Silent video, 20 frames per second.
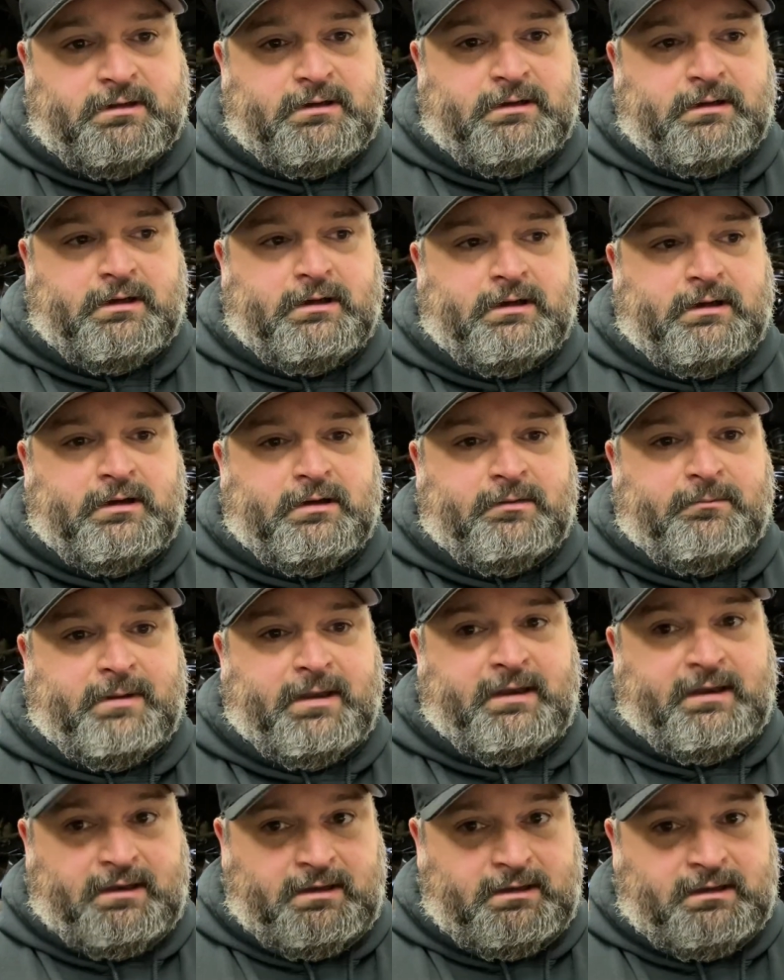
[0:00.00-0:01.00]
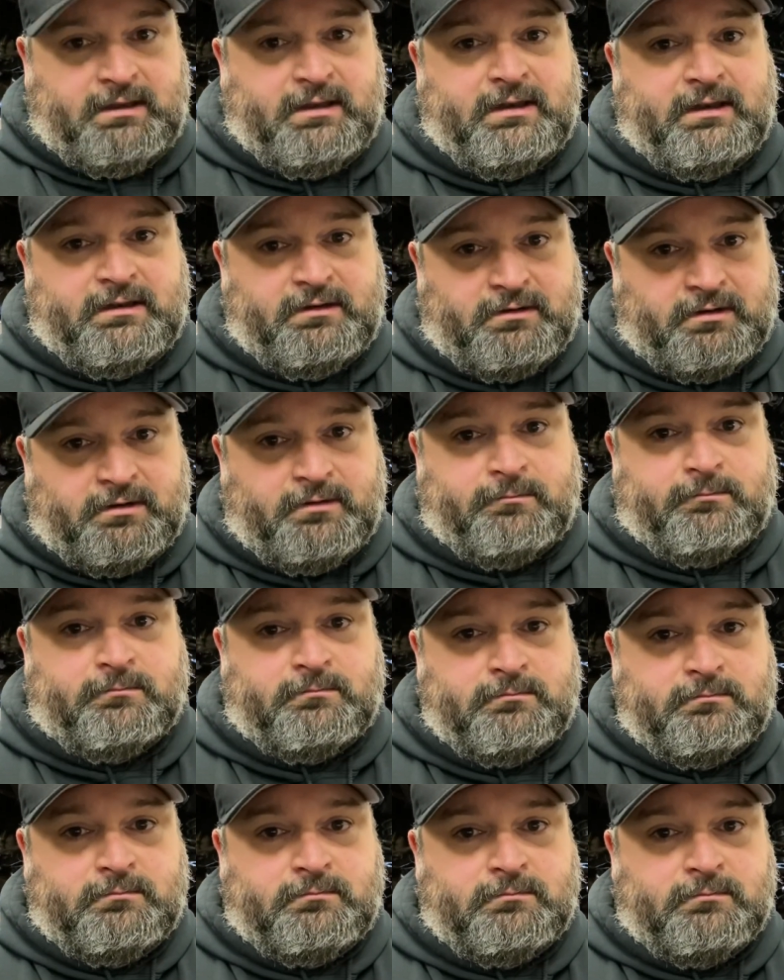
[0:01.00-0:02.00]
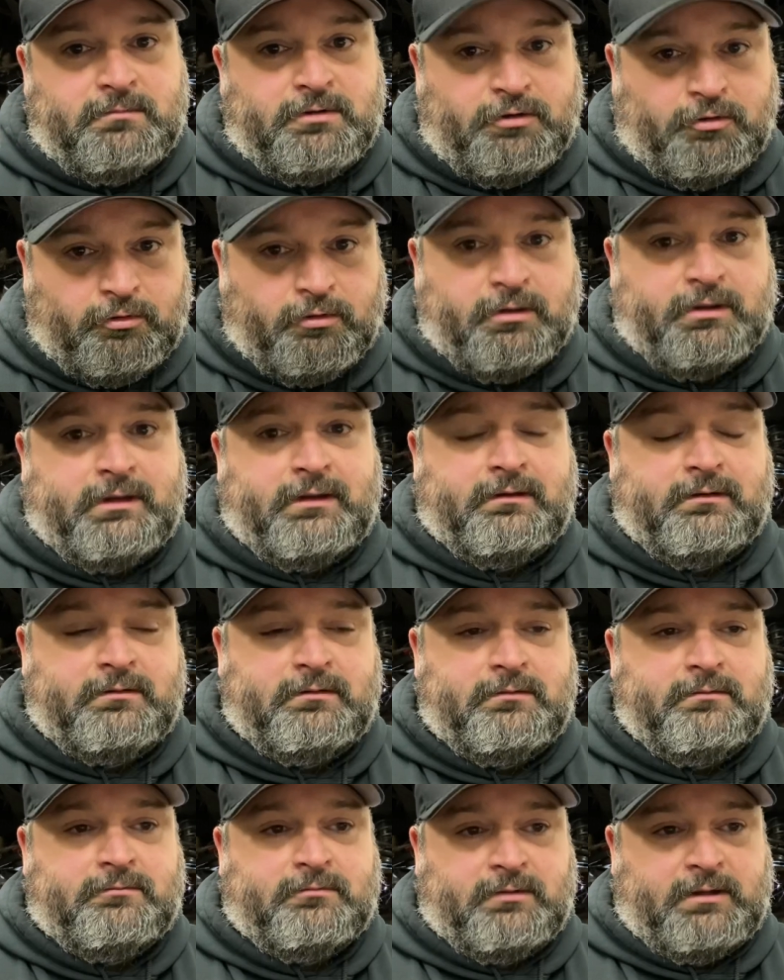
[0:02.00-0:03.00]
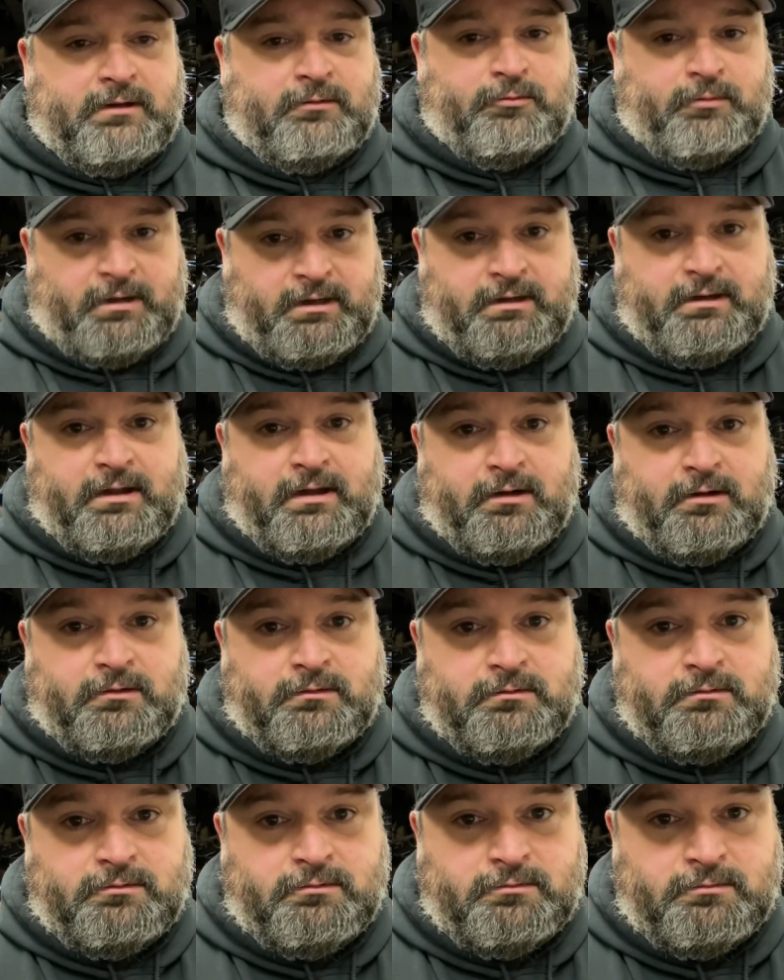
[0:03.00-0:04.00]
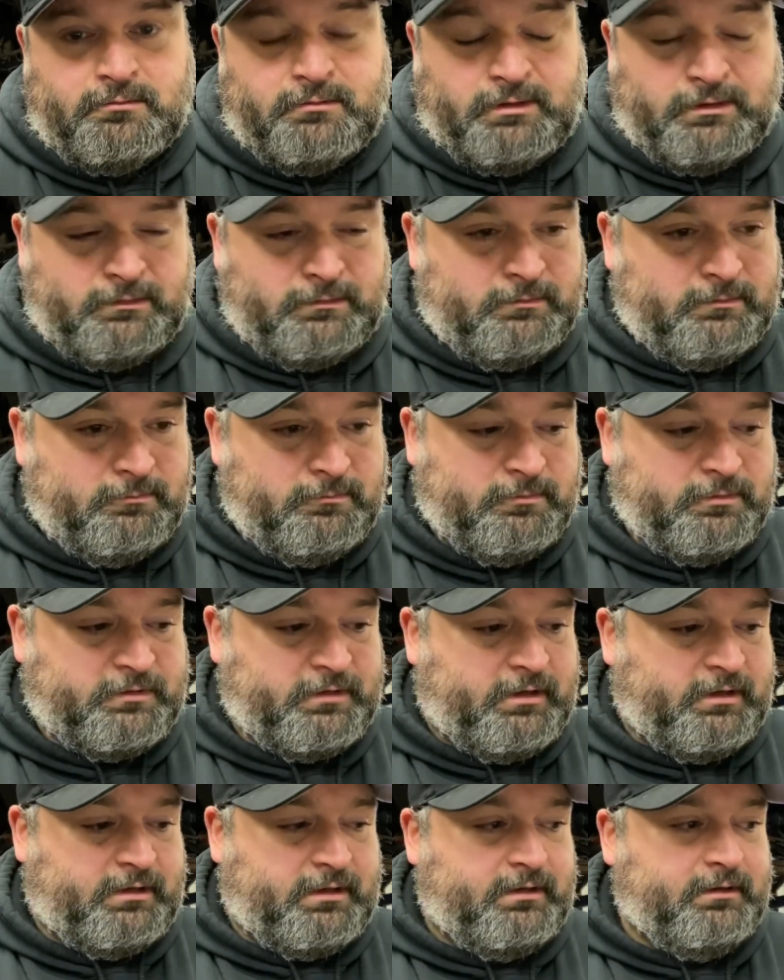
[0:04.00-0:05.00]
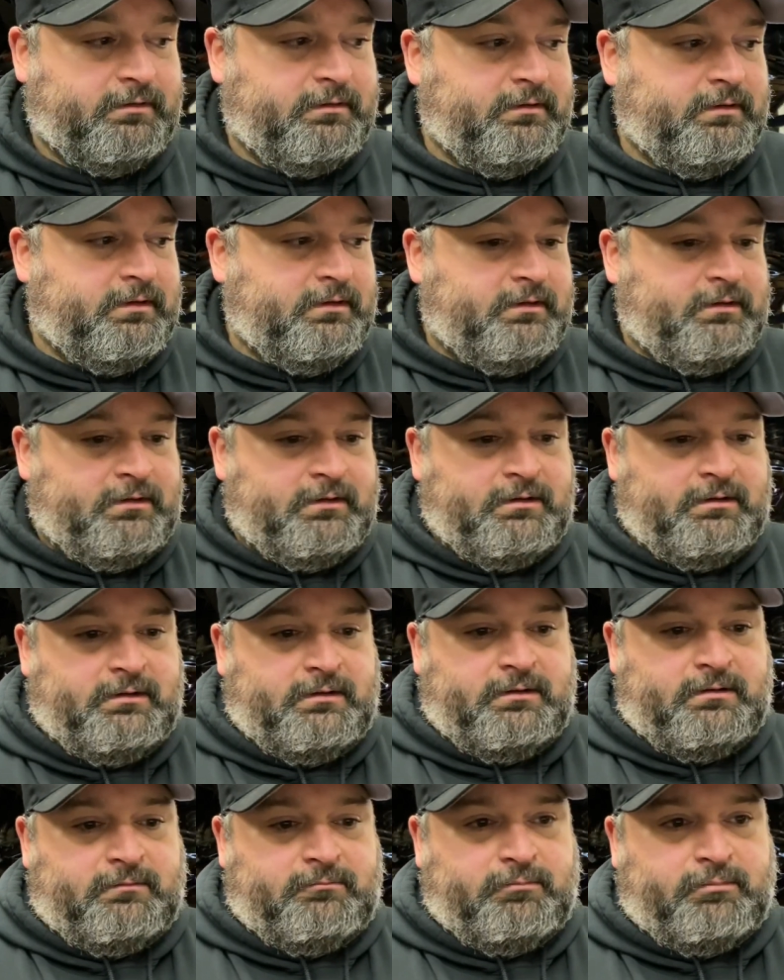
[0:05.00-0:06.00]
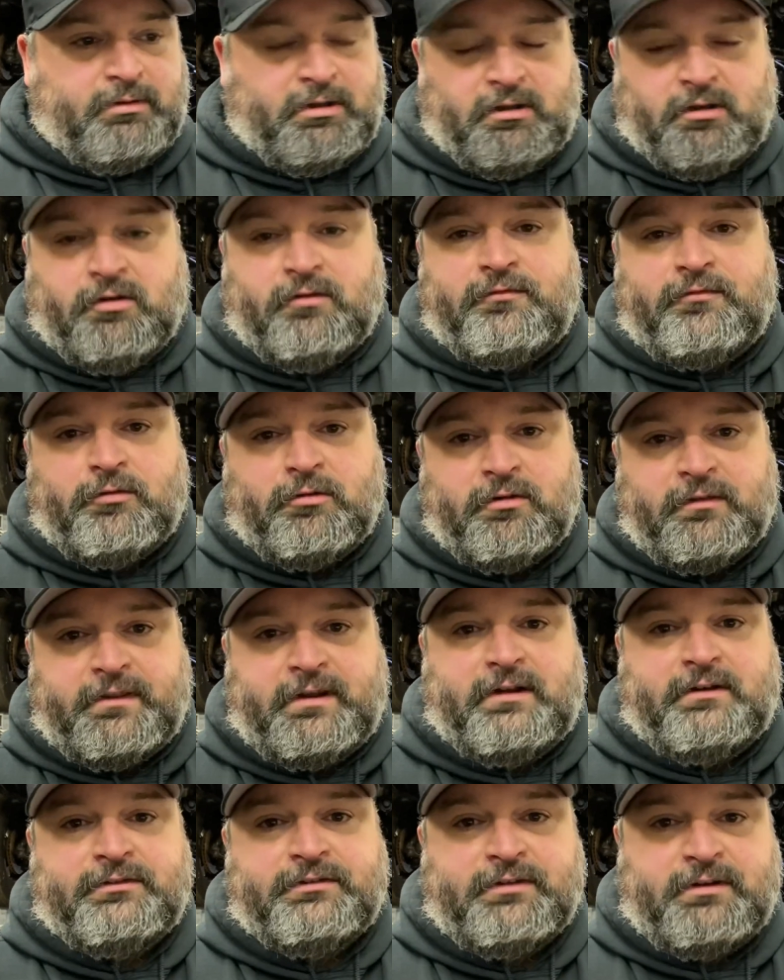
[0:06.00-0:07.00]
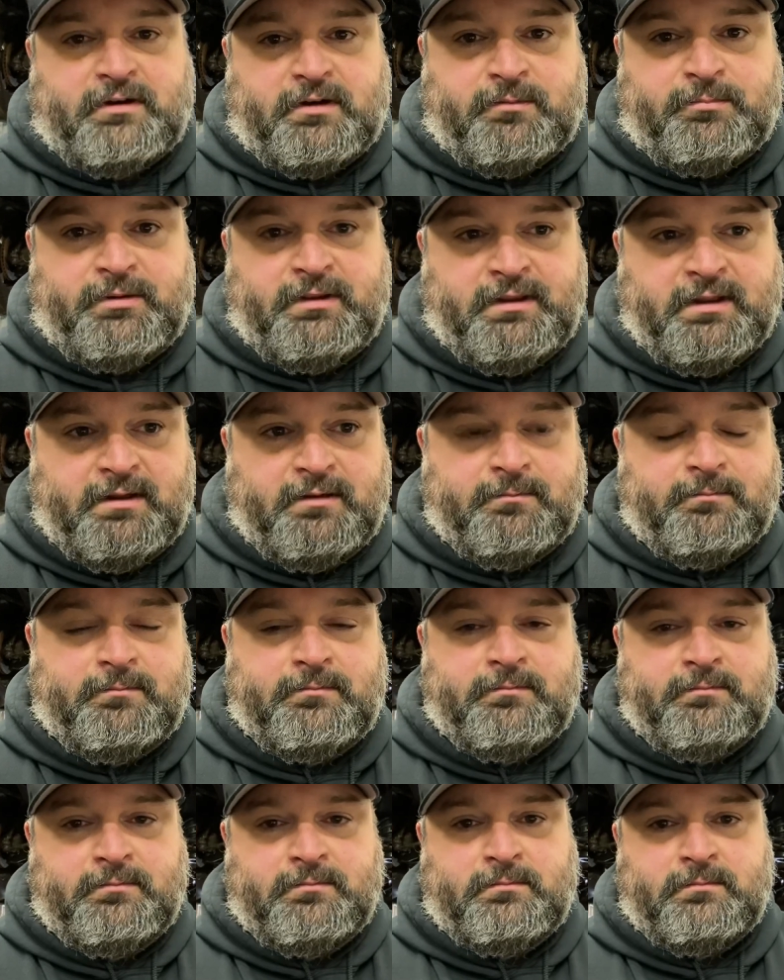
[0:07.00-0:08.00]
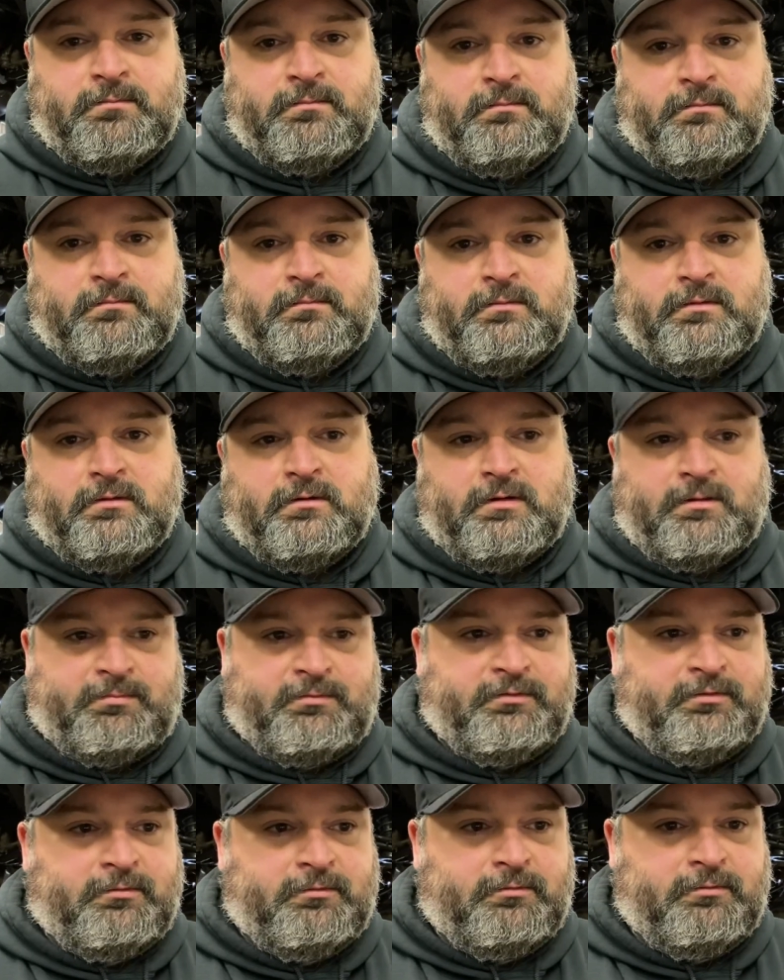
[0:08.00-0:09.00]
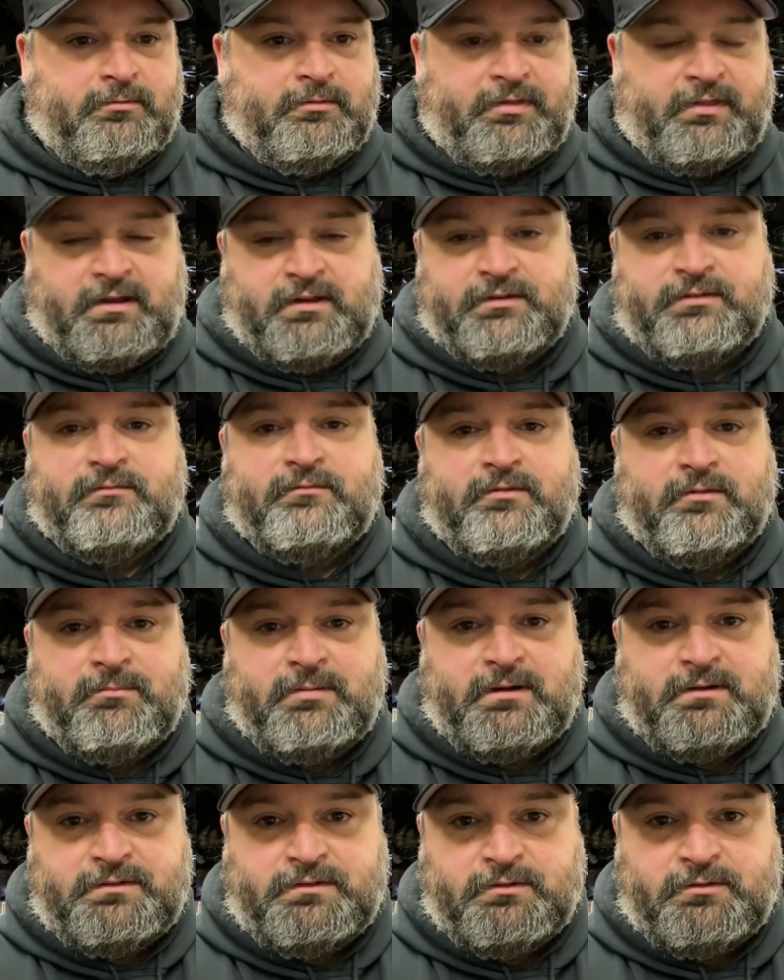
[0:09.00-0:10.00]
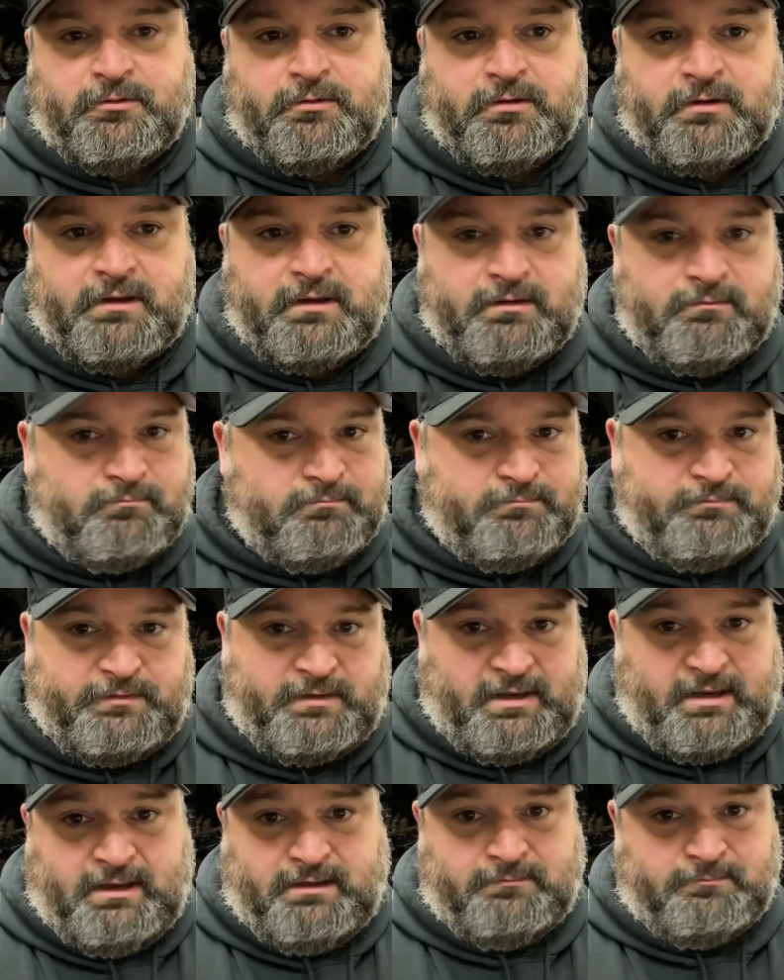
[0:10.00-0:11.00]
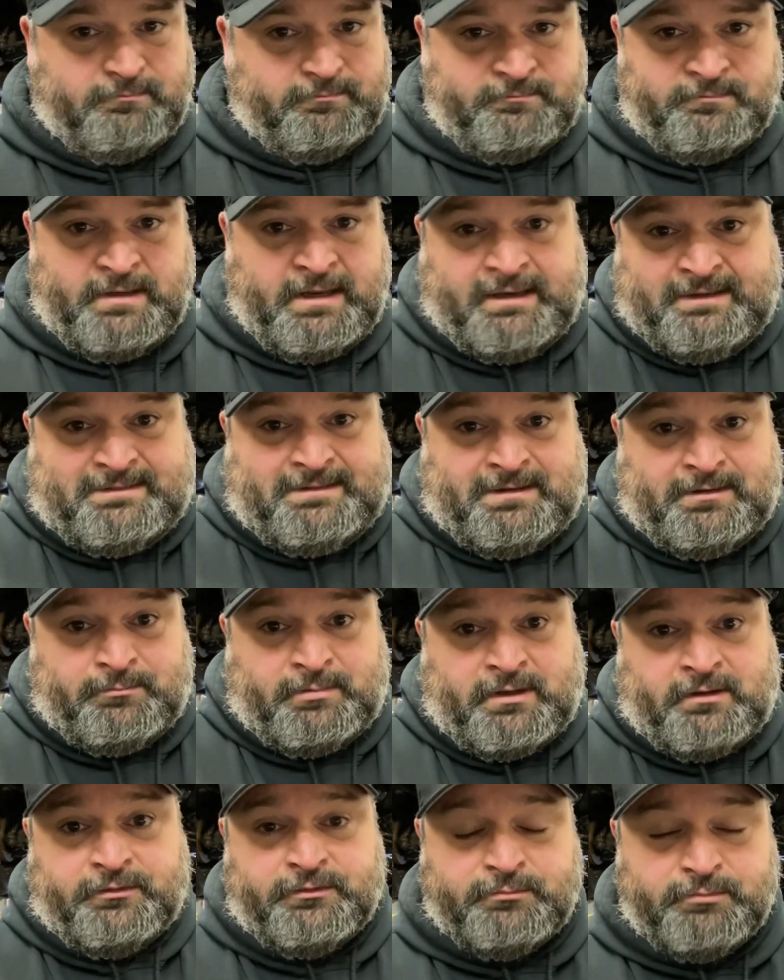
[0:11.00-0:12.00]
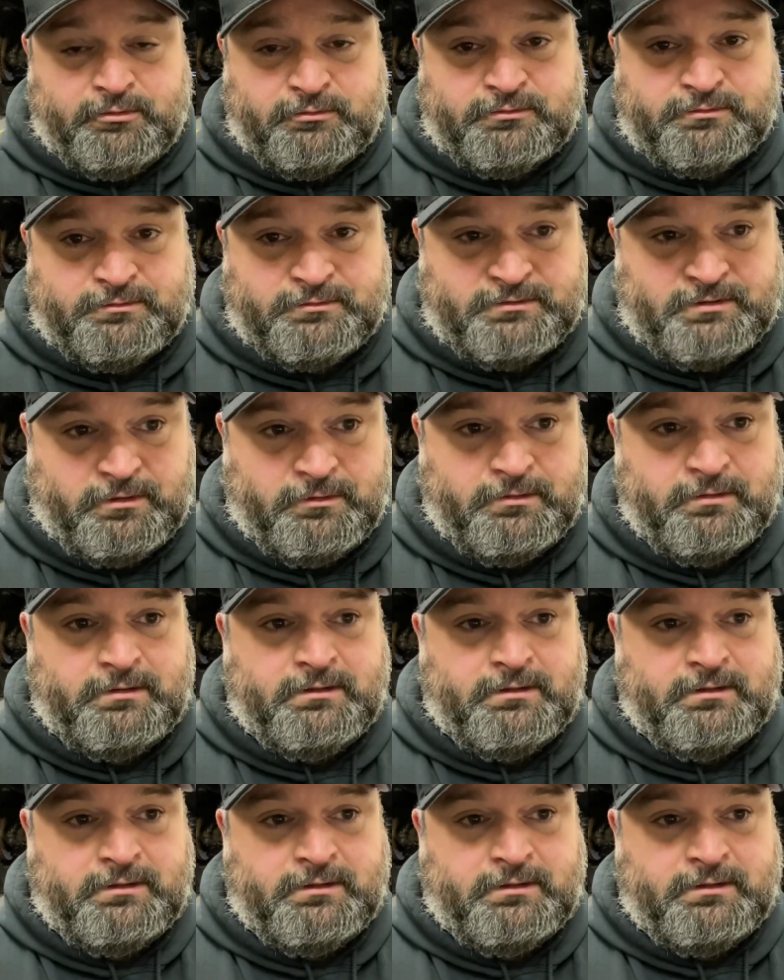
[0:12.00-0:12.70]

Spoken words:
And they get it done early, like right now. We're talking below 4,000 RPM up to 1,000 foot-pounds of torque at, say, 18 pounds of boost or so.